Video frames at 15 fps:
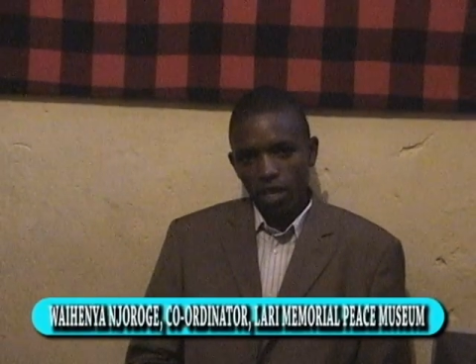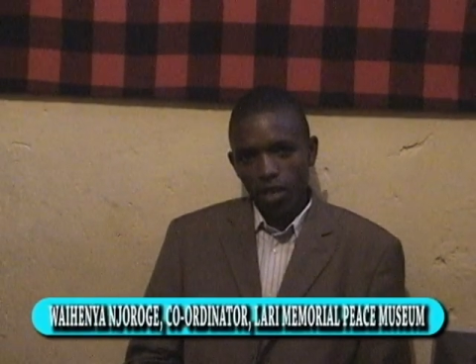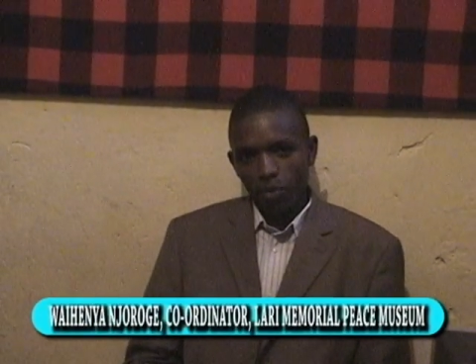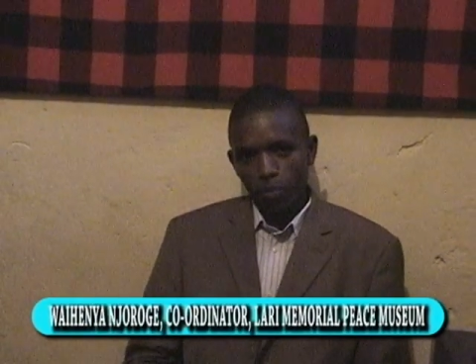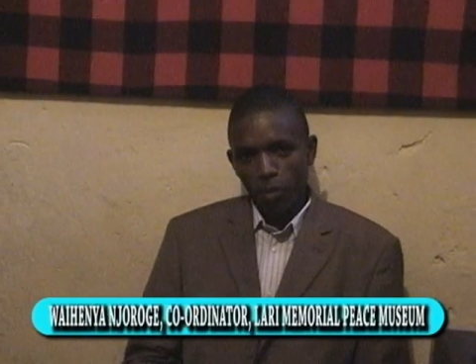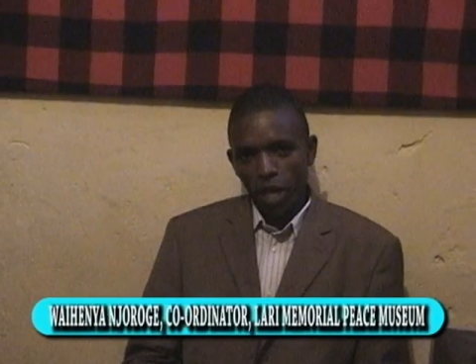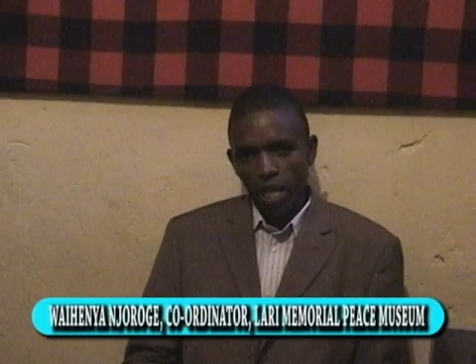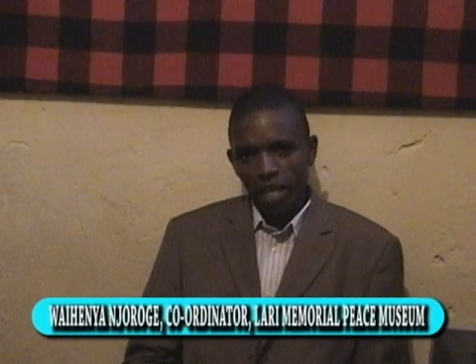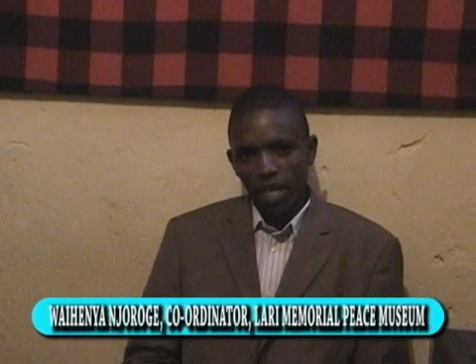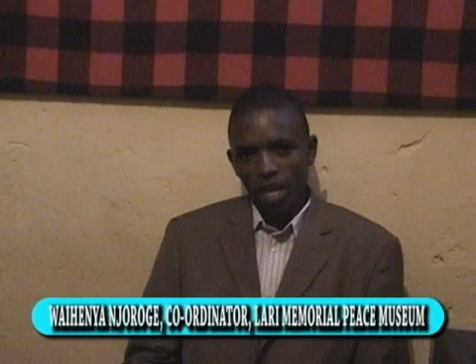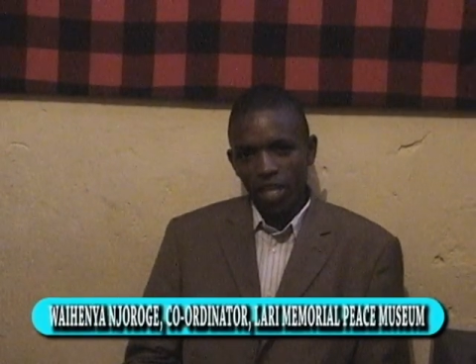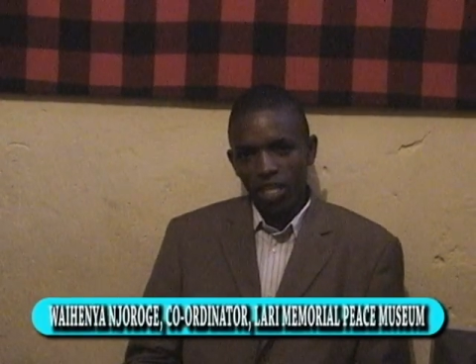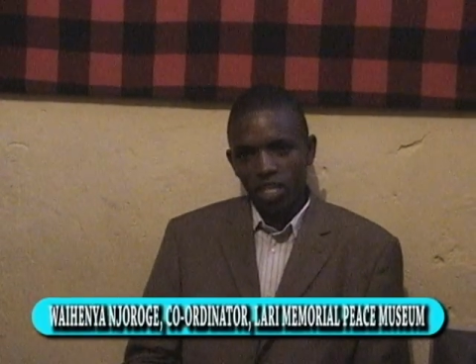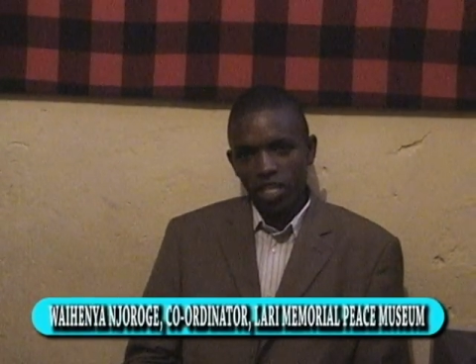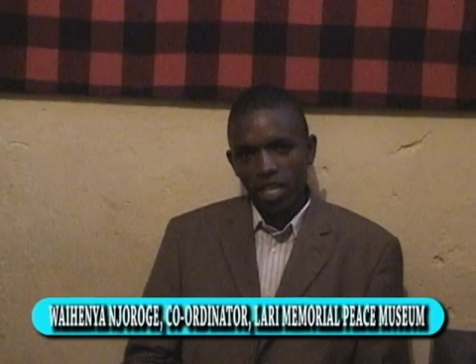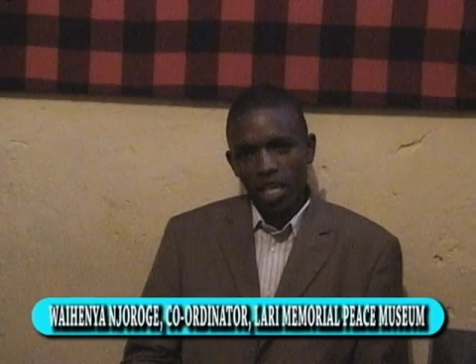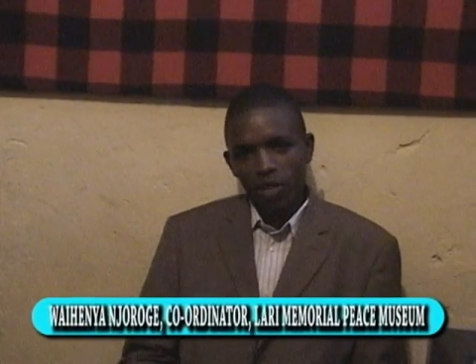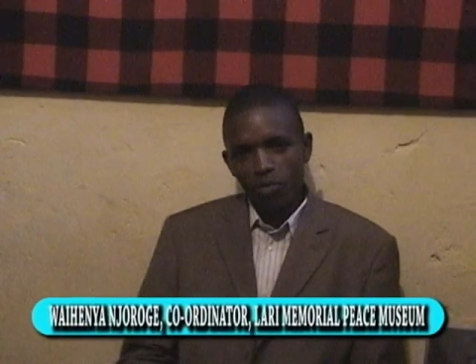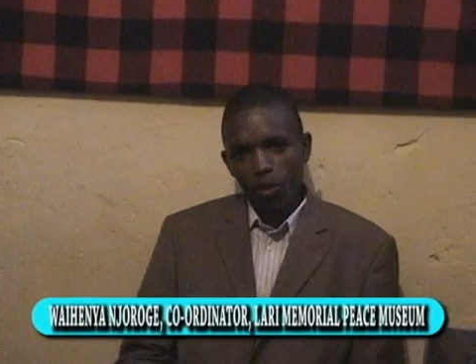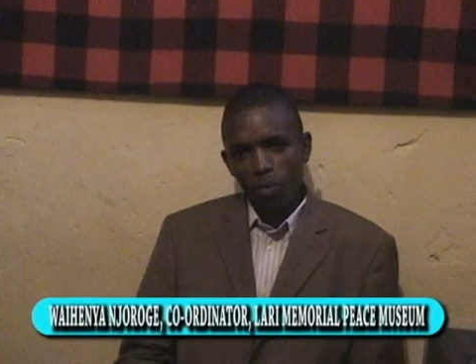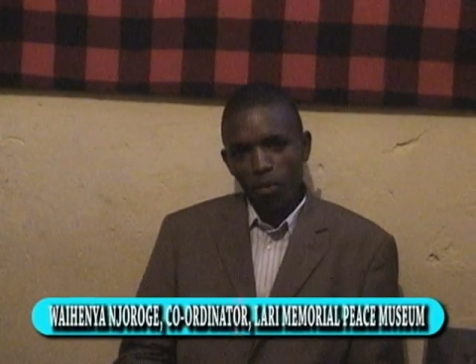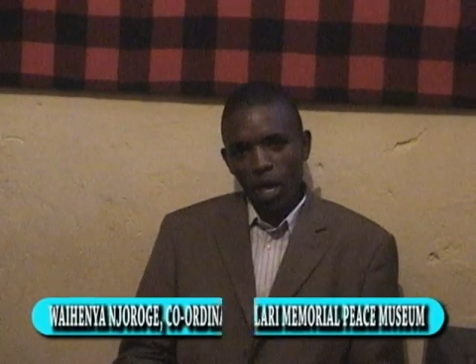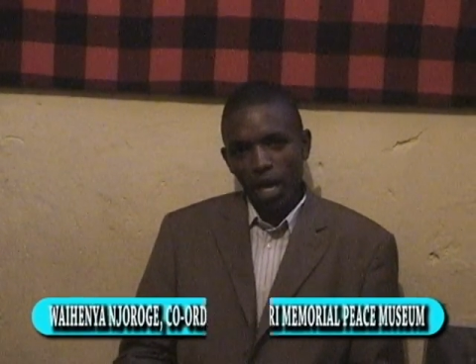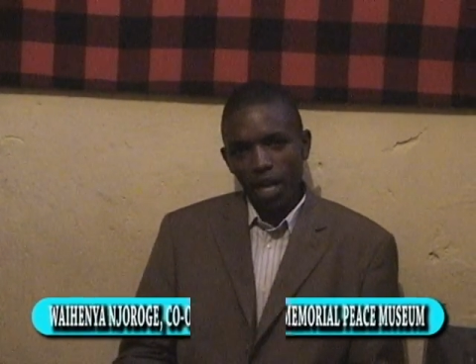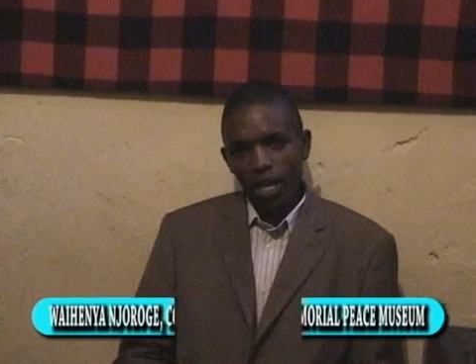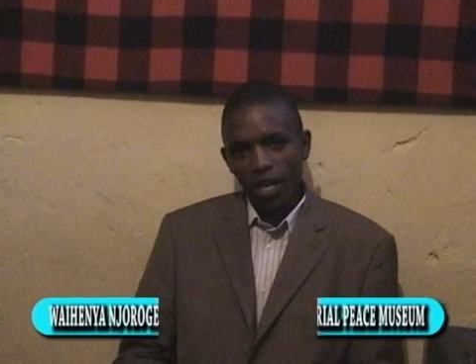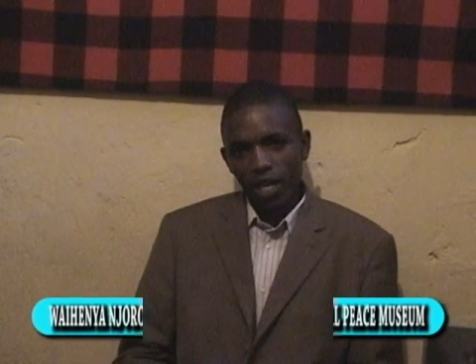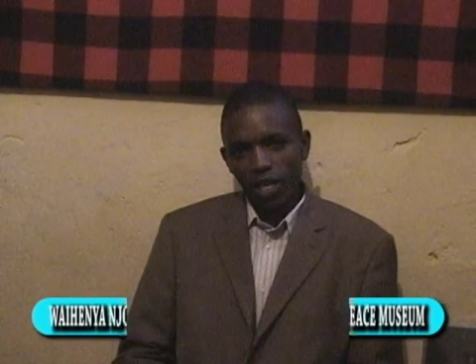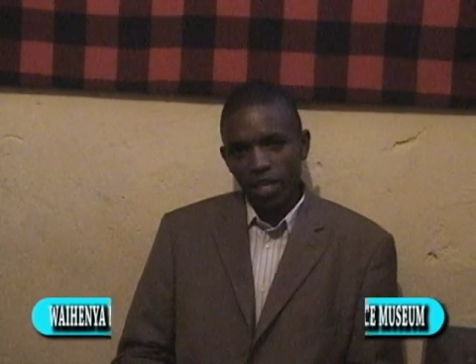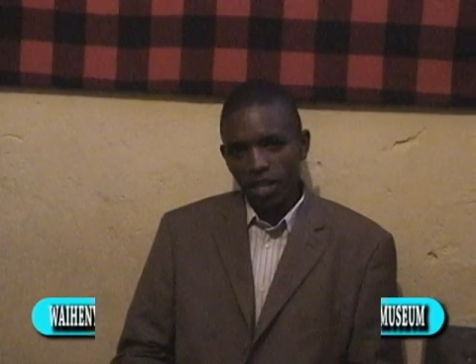made an indelible
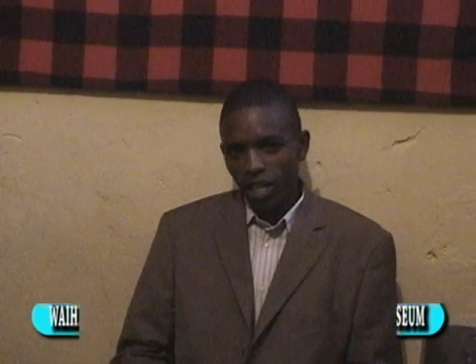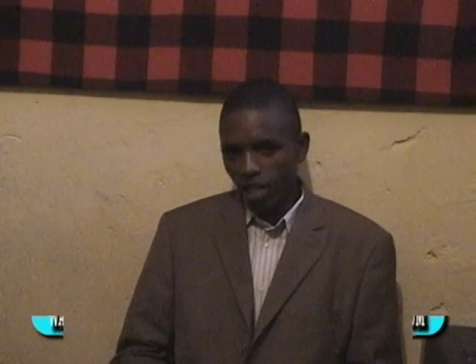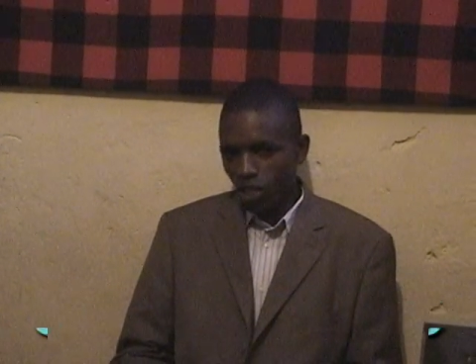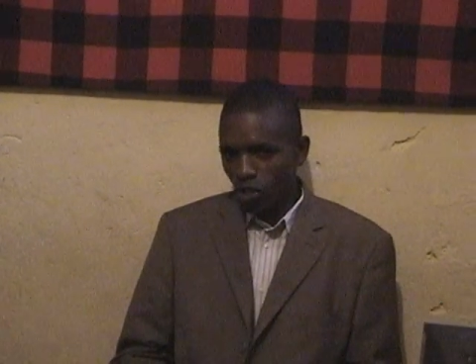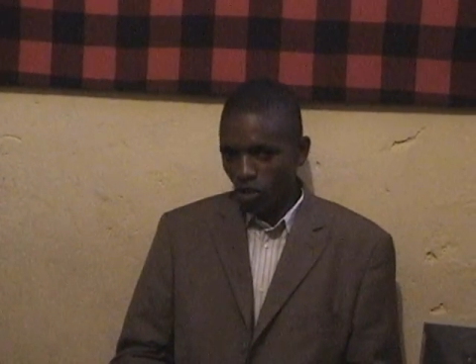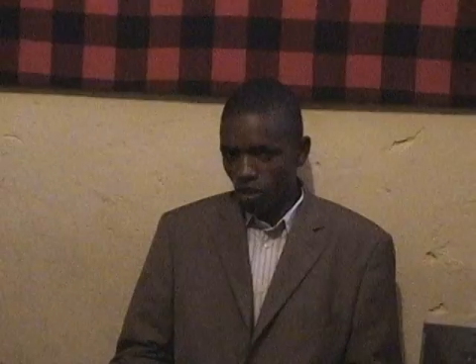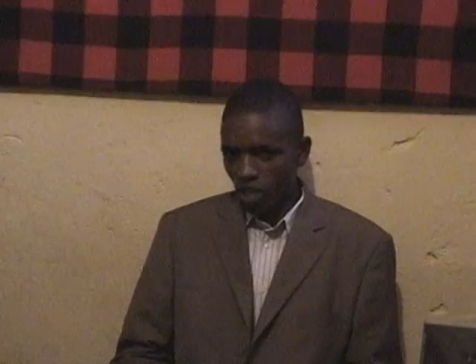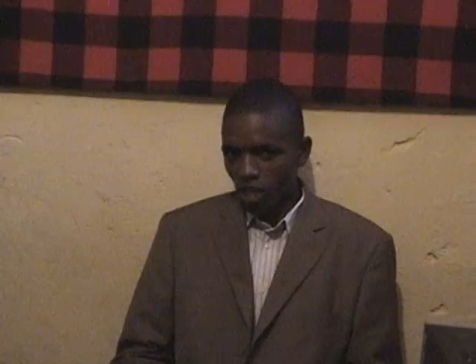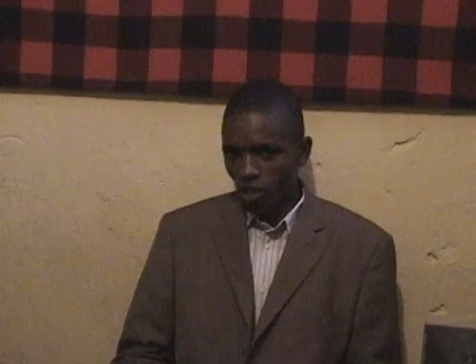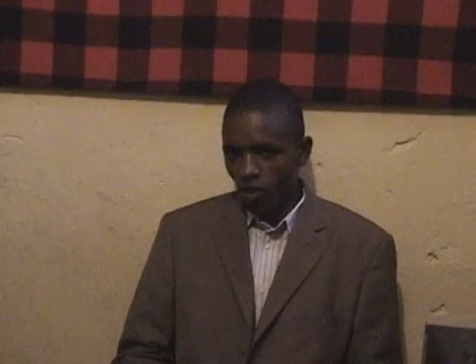mark in the history